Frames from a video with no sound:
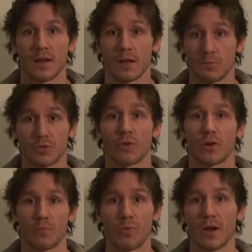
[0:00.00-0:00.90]

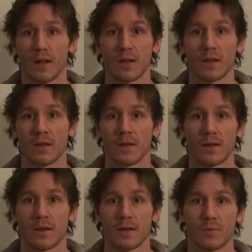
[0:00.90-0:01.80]
absorb well
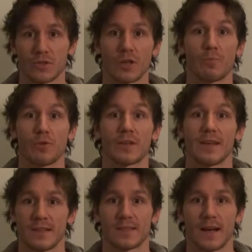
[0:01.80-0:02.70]
what you're going to put
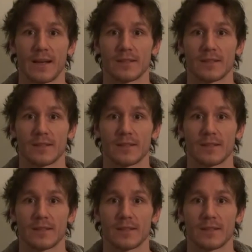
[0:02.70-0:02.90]
inside.